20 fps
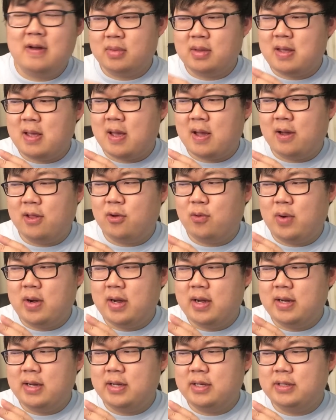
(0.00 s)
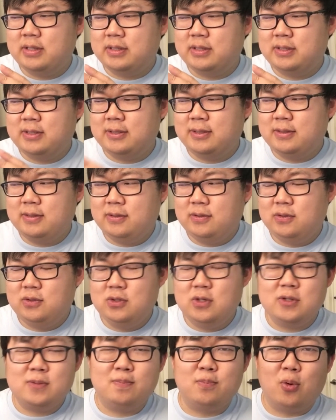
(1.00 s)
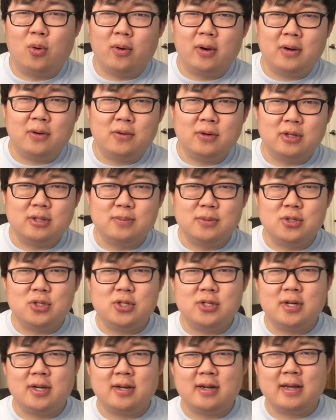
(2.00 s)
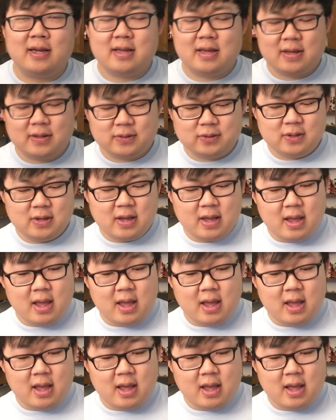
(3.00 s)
Yeah, otherwise, just boring Christmas shit, I guess.